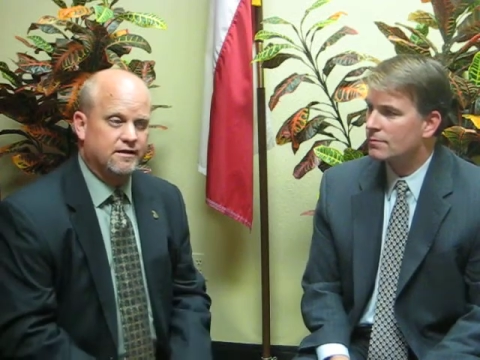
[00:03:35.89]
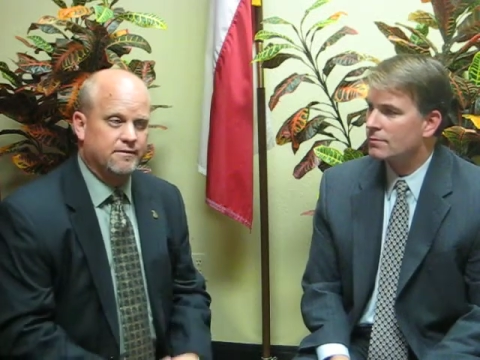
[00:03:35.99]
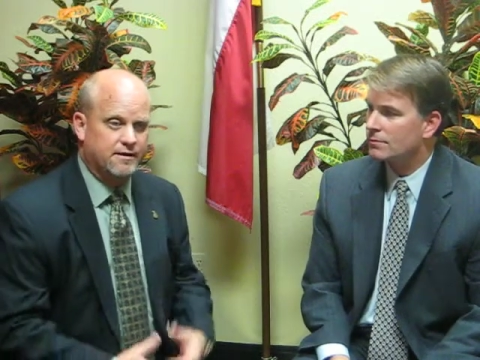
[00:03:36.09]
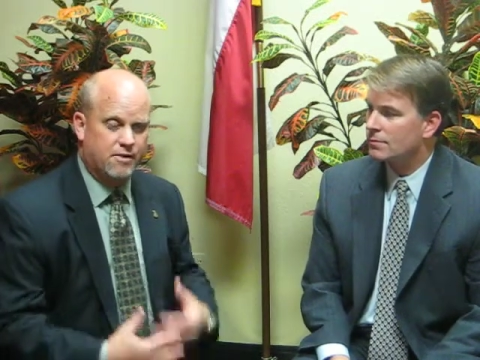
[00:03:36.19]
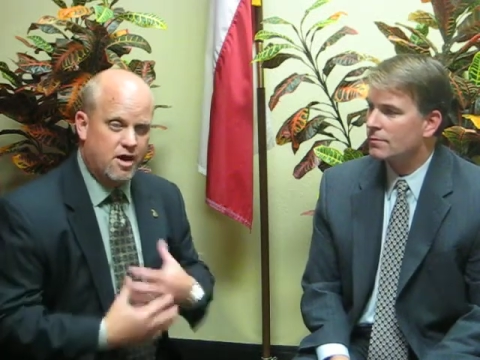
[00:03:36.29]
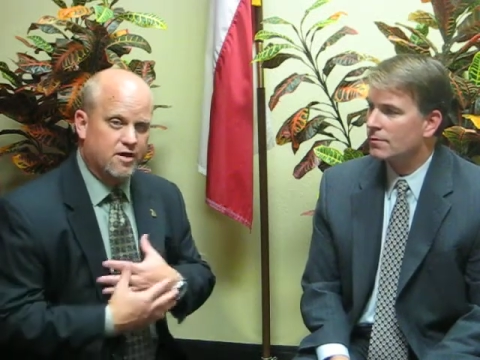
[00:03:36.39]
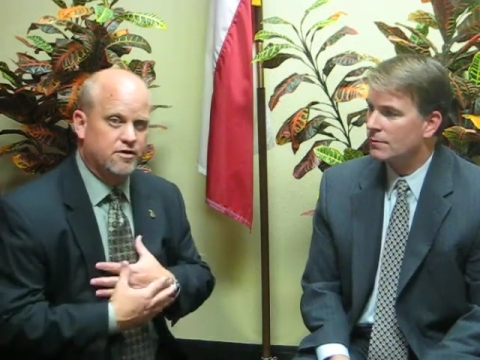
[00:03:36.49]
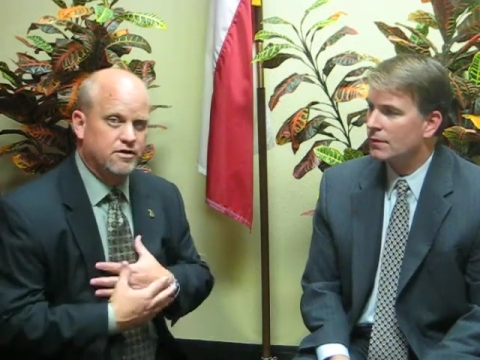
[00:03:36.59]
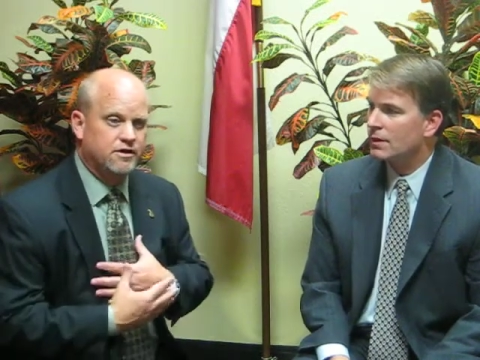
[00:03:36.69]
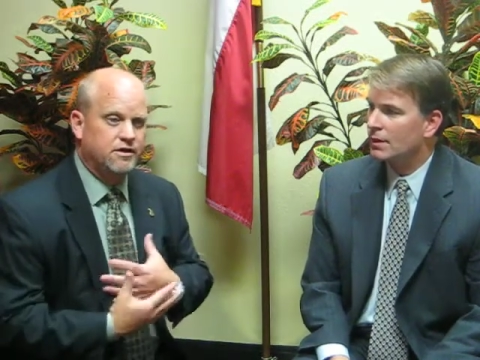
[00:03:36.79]
Speaker 1: am honored
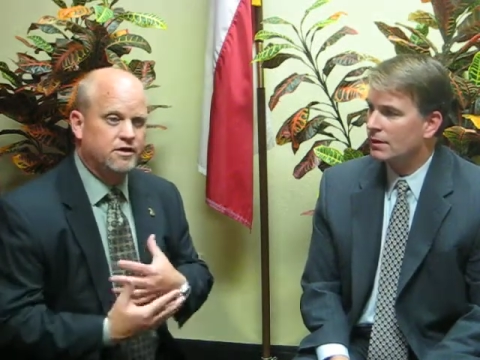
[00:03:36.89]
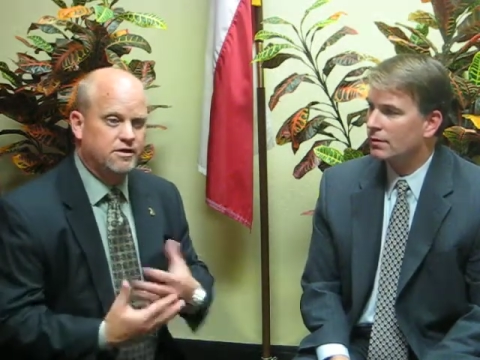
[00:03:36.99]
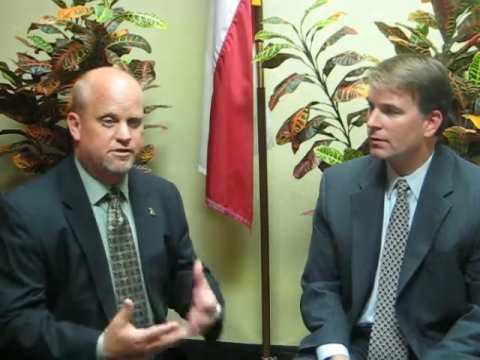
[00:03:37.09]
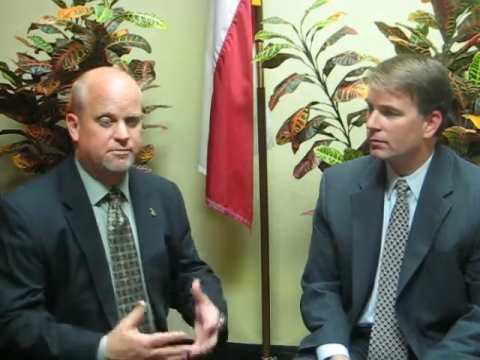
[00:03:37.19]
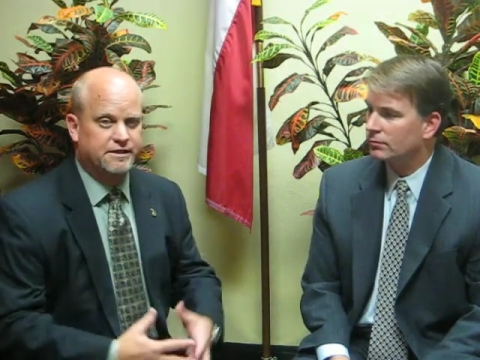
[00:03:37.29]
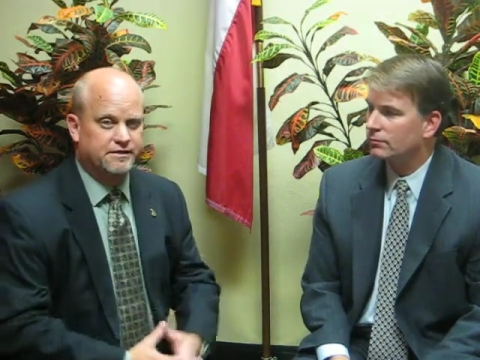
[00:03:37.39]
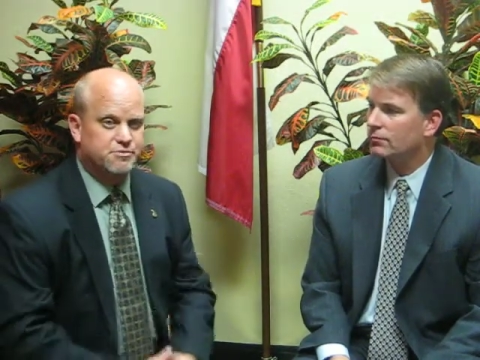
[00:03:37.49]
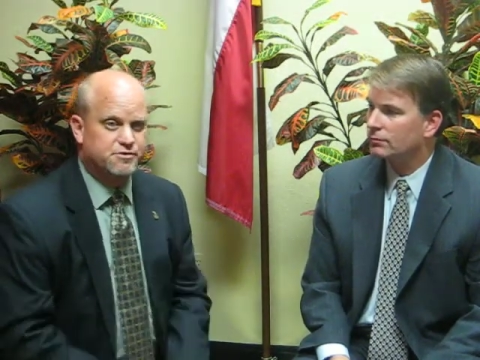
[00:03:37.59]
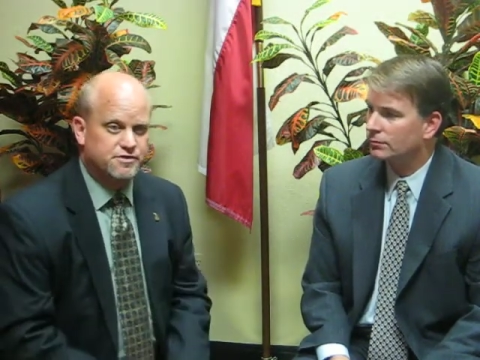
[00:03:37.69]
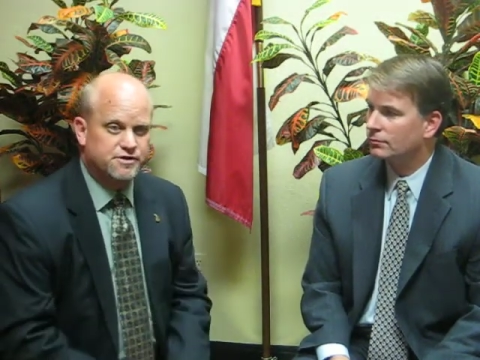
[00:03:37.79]
to be in this
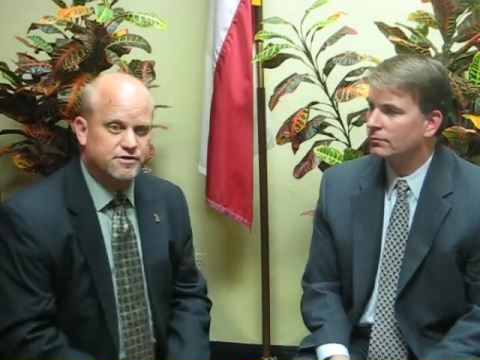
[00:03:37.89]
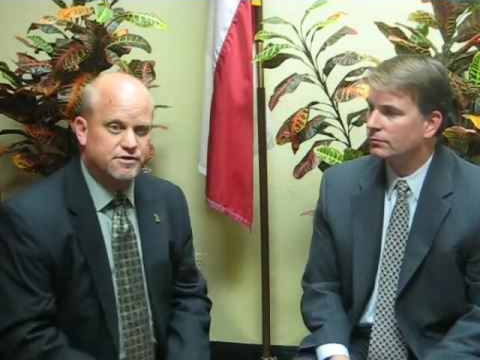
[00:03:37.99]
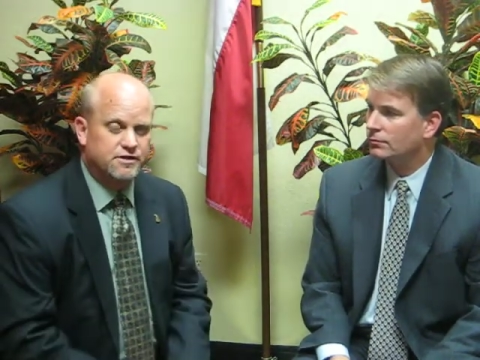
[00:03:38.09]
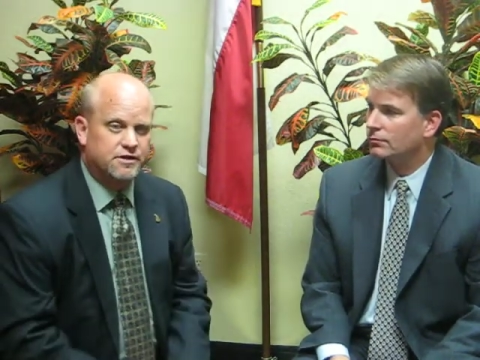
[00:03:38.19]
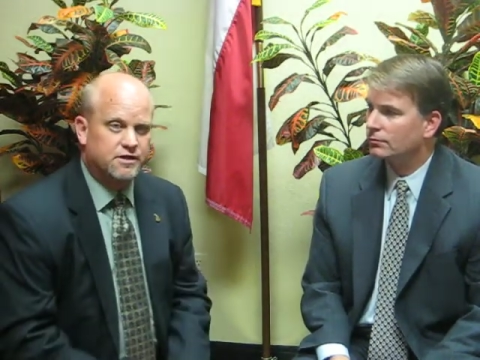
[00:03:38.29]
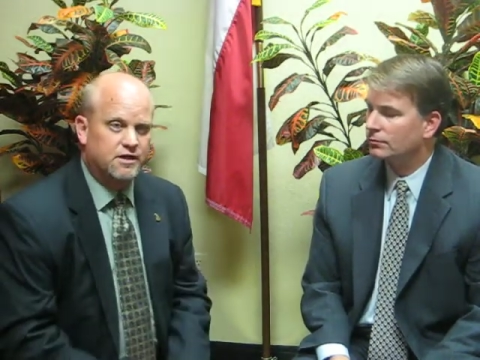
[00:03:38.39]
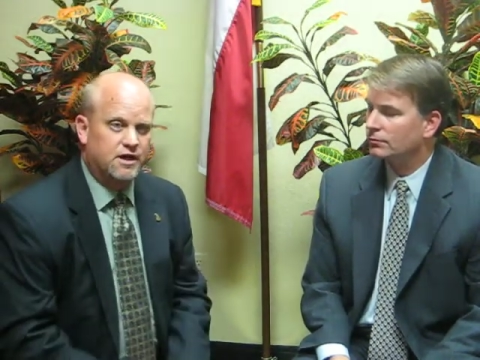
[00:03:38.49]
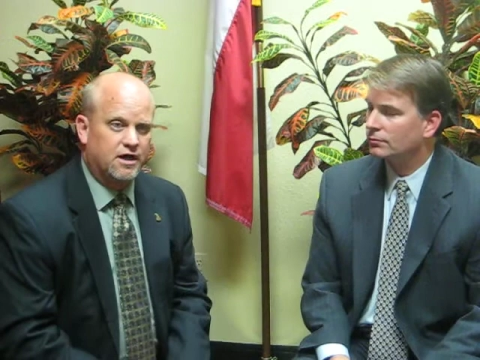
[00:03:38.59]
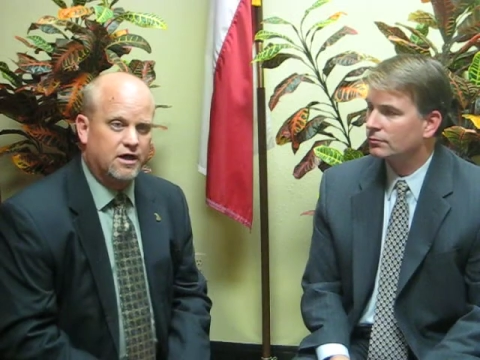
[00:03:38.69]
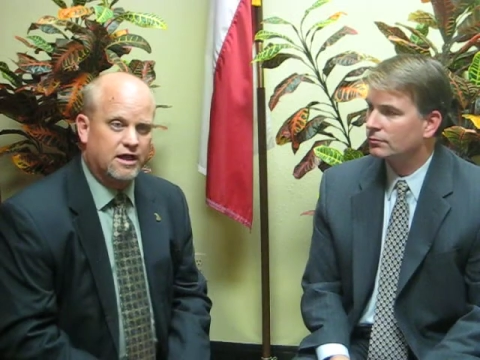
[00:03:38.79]
position.
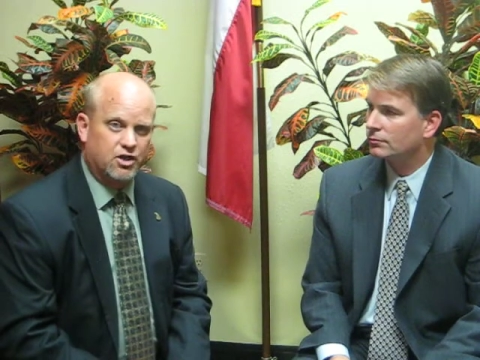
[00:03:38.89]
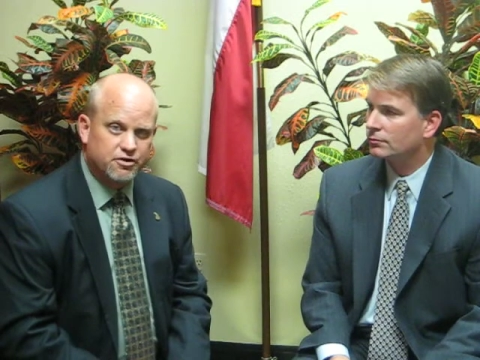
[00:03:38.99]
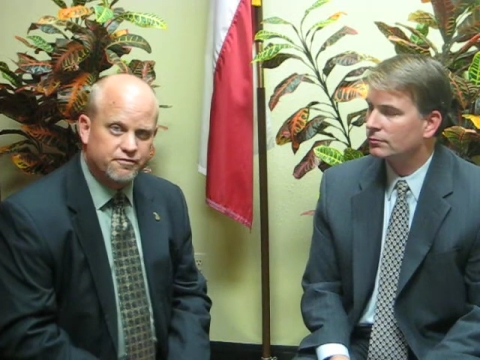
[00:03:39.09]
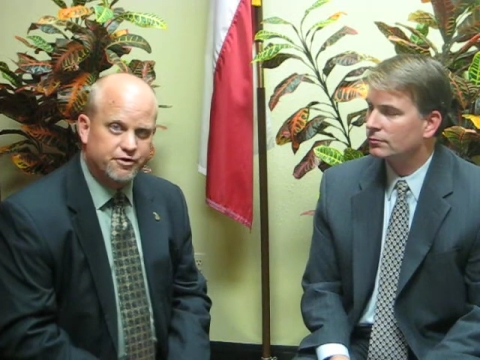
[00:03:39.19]
Uh, I look for